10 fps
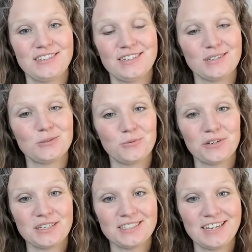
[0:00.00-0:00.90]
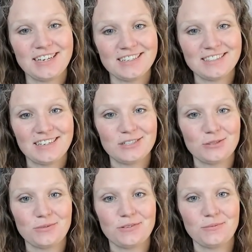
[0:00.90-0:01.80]
in exploring a psychic session
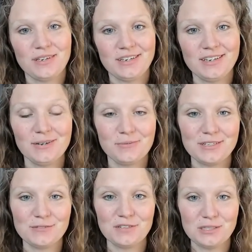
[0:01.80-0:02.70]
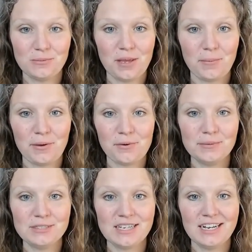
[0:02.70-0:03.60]
with me, please visit me at my
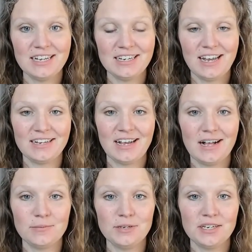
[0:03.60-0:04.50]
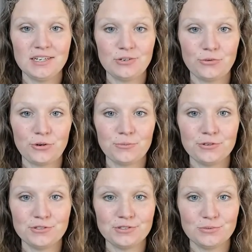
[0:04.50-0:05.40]
website at
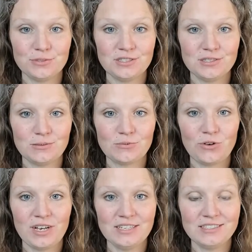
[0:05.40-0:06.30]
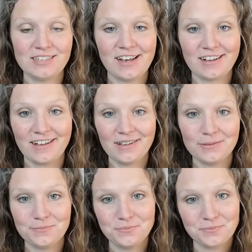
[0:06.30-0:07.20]

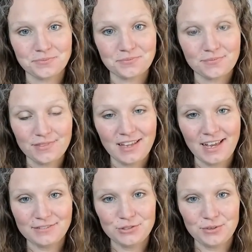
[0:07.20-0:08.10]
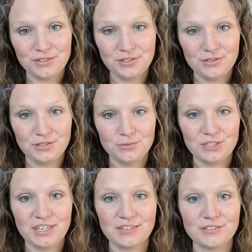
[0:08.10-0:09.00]
abbynormalswisdomquest.com. I have two other YouTube
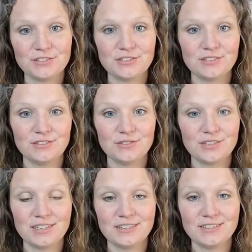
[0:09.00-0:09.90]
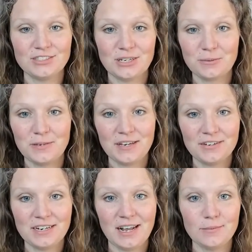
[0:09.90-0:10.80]
channels. You can check me out
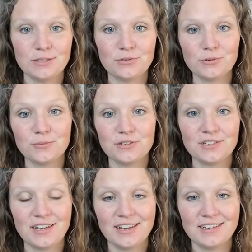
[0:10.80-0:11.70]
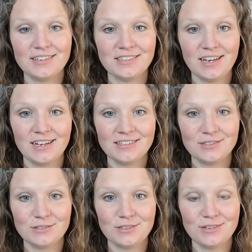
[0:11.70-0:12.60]
at Abby Normal and at
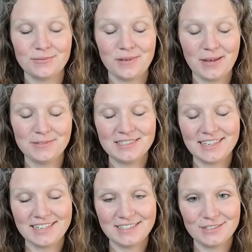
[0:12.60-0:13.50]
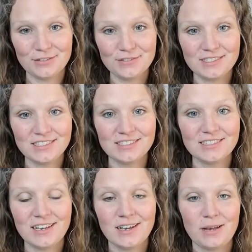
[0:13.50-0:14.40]
Abby Psychic Services.
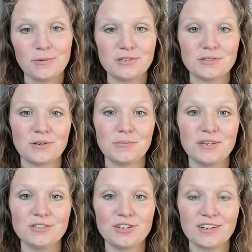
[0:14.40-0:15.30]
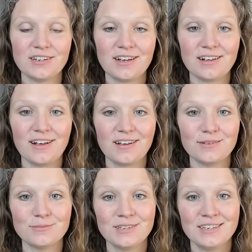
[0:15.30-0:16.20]
I'm also on
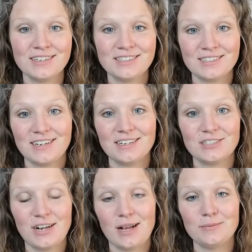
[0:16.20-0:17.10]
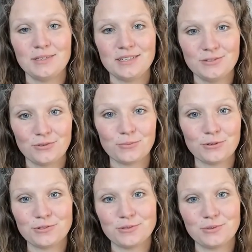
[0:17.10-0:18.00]

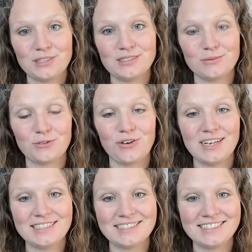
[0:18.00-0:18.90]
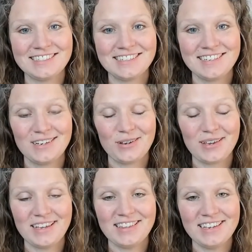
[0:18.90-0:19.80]
patreon.com/abbynormalswisdomquest.
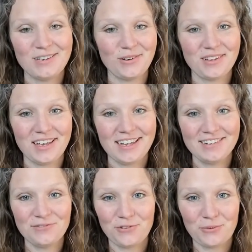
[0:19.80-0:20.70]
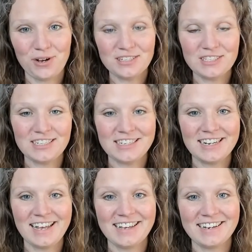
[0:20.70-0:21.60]
Okay, thank you all again for watching
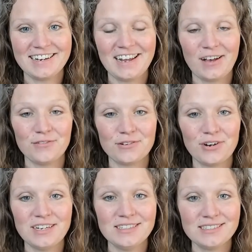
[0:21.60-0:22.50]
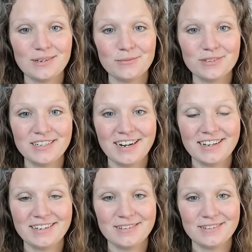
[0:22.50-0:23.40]
and have a great December
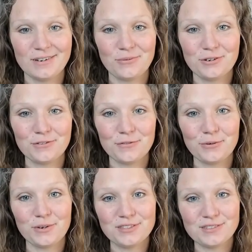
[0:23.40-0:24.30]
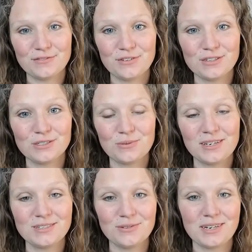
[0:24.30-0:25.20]
and a wonderful rest of your
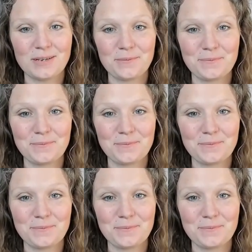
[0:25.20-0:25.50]
2020.